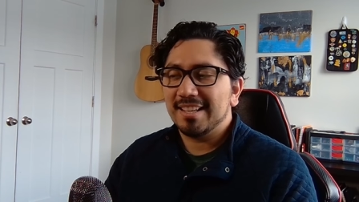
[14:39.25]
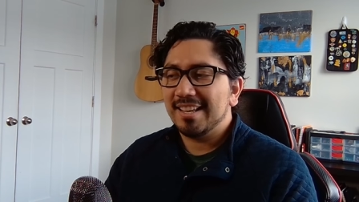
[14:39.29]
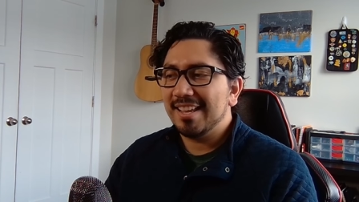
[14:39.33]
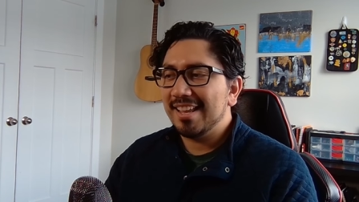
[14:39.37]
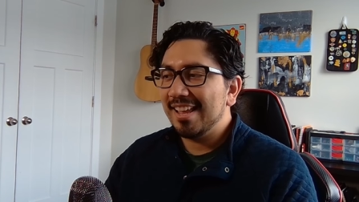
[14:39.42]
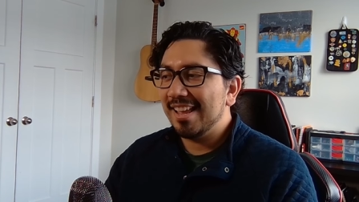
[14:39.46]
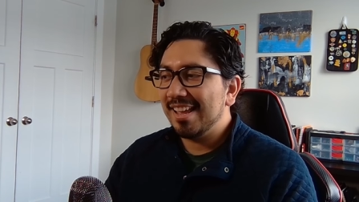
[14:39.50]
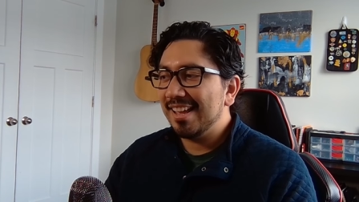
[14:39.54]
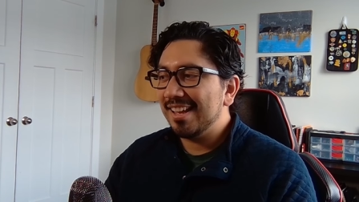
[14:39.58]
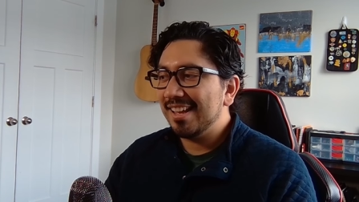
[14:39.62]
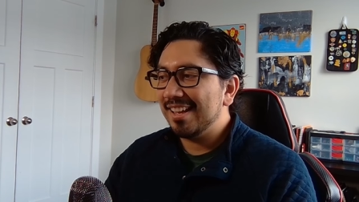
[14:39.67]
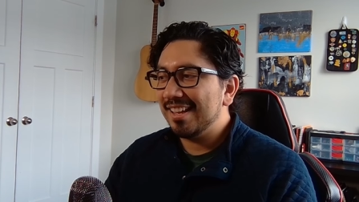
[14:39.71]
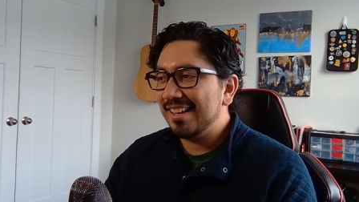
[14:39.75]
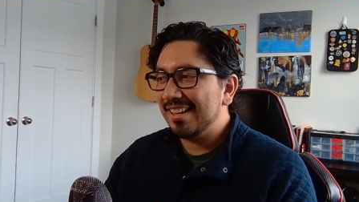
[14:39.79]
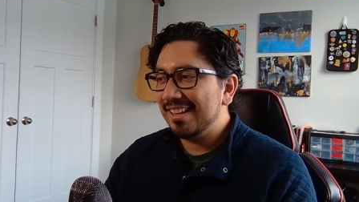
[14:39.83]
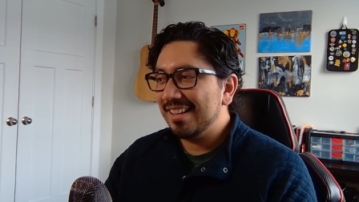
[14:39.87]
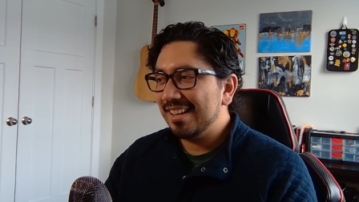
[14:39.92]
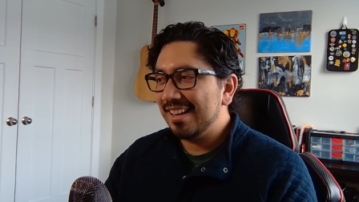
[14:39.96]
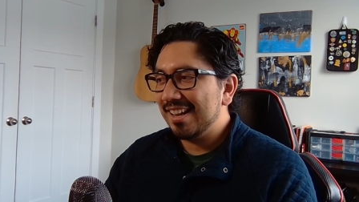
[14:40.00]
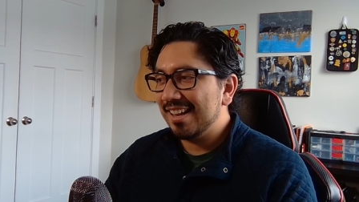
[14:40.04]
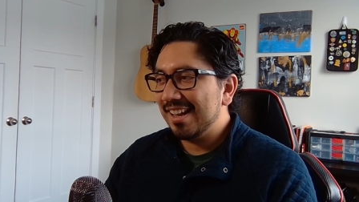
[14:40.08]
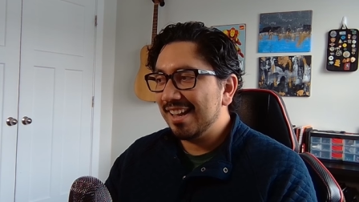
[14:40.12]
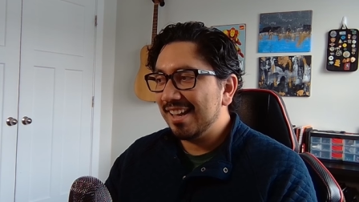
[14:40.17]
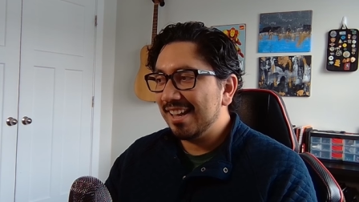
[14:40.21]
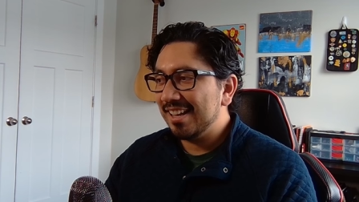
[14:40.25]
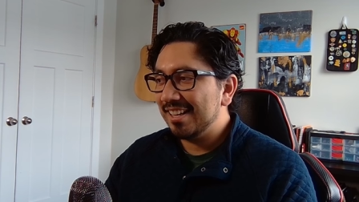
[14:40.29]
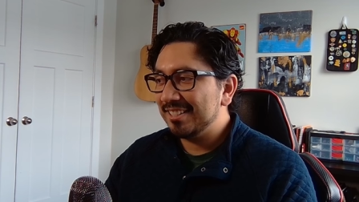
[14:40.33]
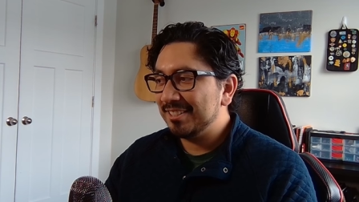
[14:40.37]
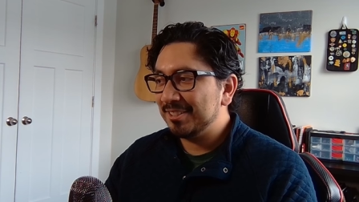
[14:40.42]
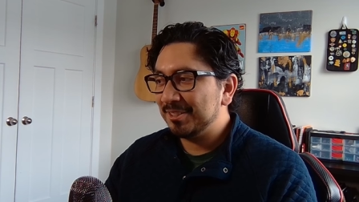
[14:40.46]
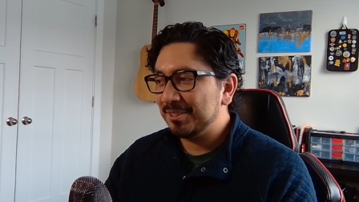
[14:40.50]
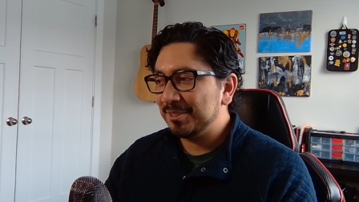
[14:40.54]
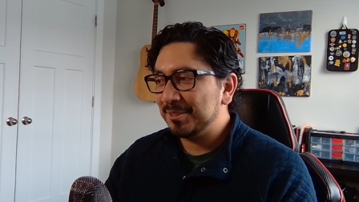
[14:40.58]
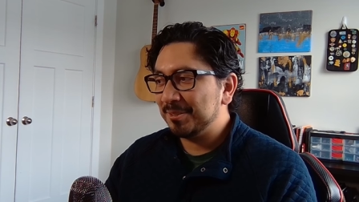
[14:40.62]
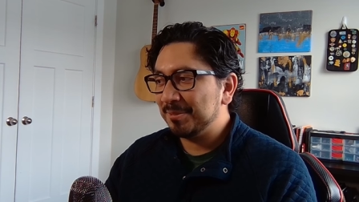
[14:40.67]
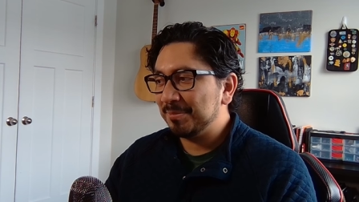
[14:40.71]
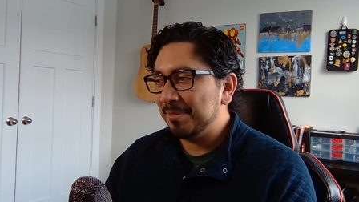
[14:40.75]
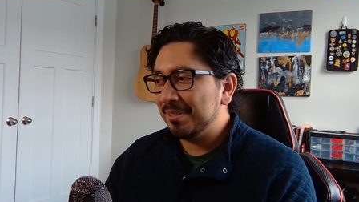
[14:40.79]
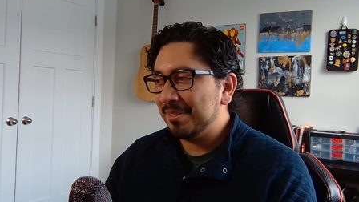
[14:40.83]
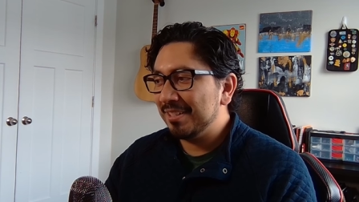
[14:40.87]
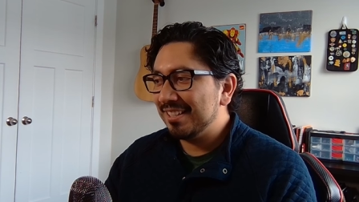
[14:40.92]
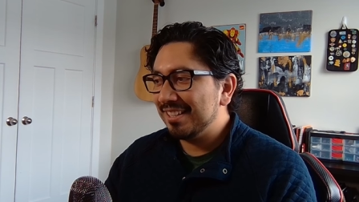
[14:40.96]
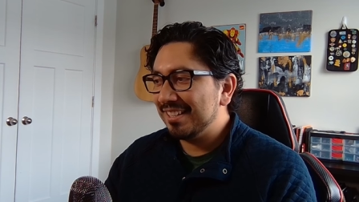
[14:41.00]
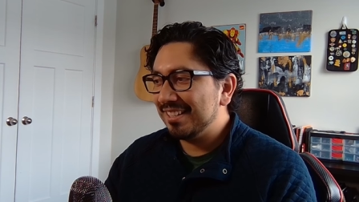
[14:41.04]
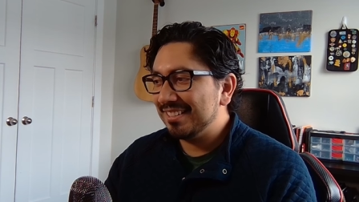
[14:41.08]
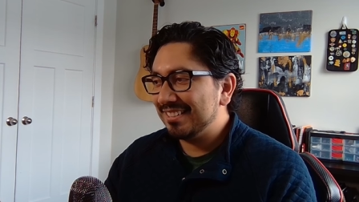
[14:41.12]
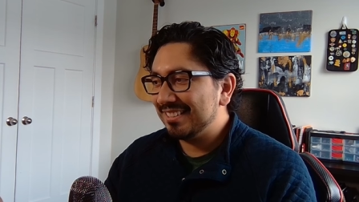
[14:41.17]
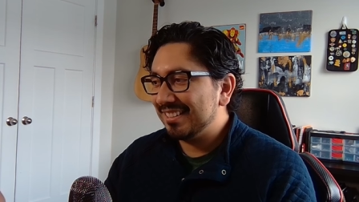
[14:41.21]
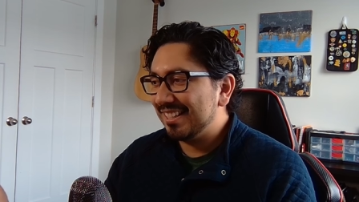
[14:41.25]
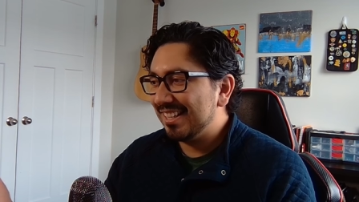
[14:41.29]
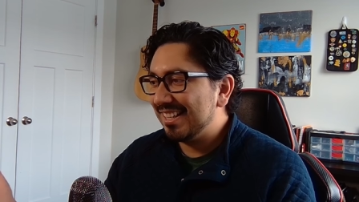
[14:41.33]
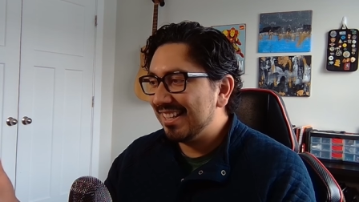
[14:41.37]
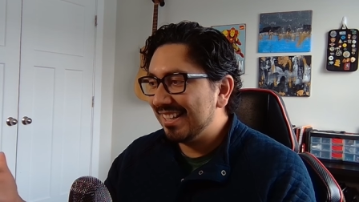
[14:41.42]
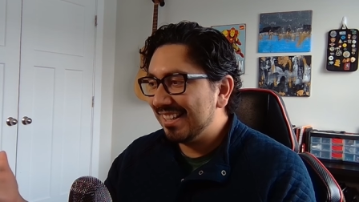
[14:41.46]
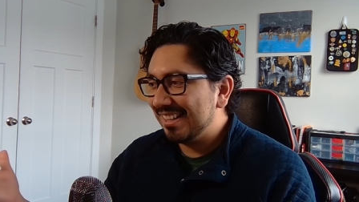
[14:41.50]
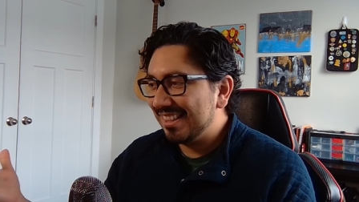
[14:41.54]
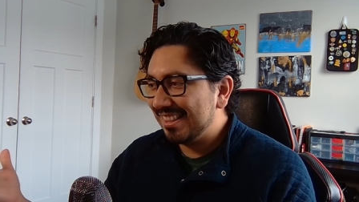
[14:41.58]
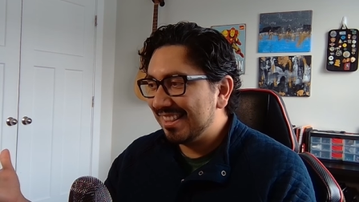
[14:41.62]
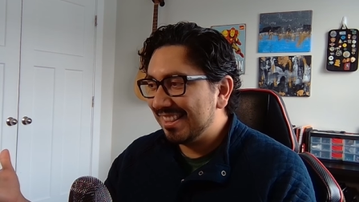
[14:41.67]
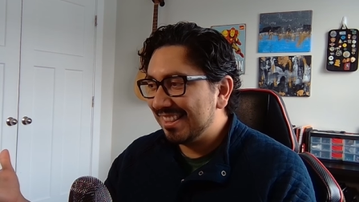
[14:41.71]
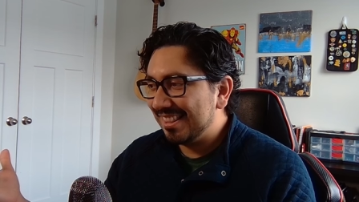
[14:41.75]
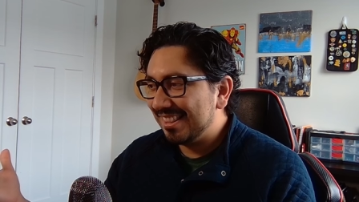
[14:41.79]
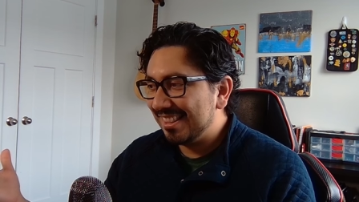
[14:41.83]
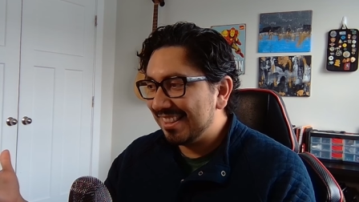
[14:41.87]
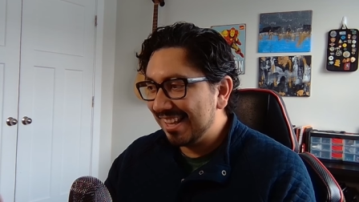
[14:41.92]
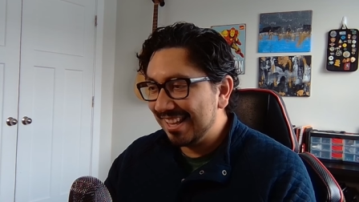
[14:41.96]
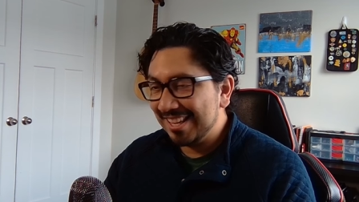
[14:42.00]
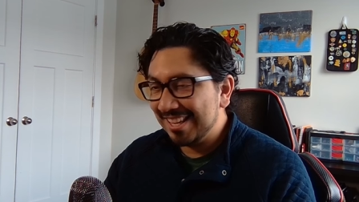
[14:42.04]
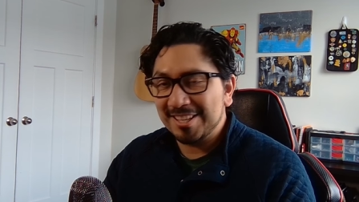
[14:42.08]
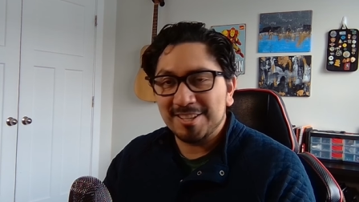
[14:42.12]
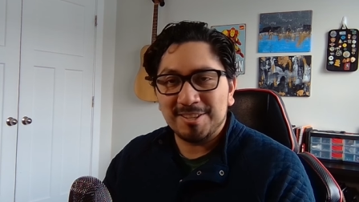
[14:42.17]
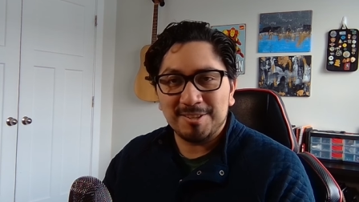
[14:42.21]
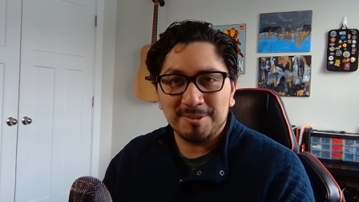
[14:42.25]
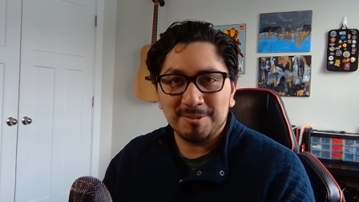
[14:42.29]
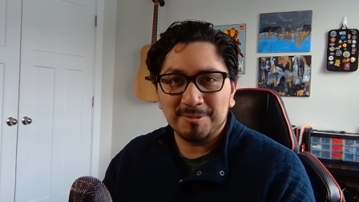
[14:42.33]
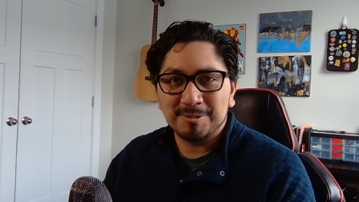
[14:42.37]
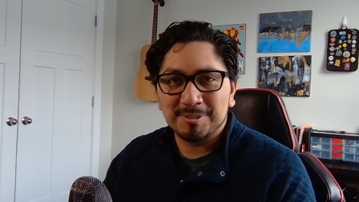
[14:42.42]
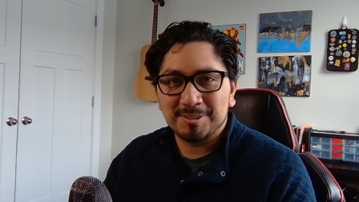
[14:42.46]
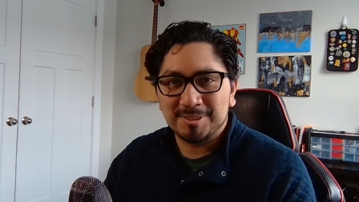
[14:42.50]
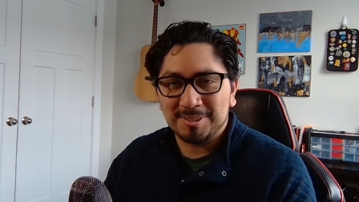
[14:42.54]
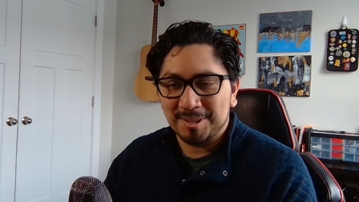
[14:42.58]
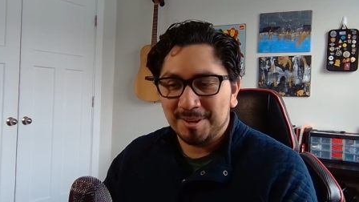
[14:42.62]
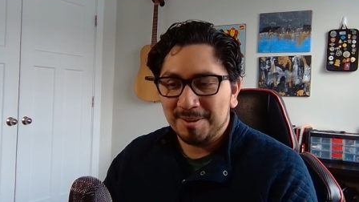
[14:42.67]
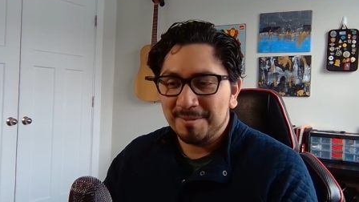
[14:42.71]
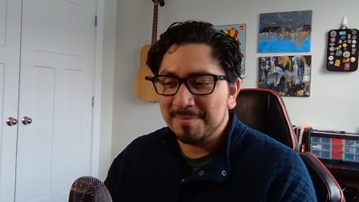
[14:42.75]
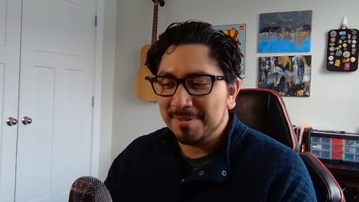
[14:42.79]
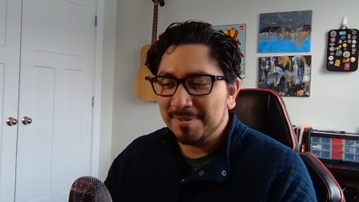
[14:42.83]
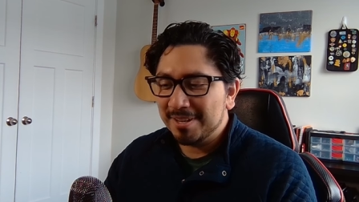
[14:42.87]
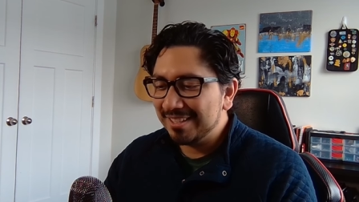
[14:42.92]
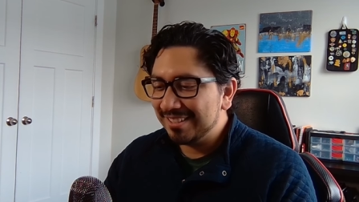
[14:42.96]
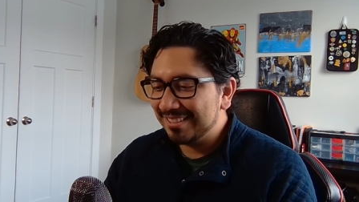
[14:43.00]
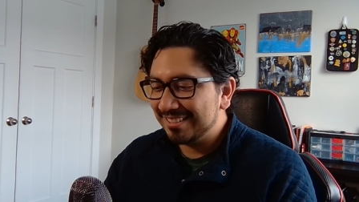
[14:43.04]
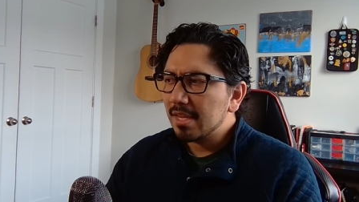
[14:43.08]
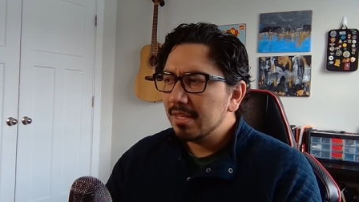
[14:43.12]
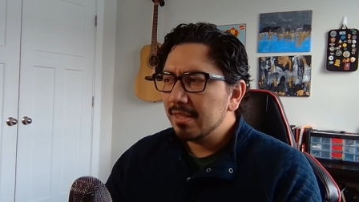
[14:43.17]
and I just want to say thank you so much.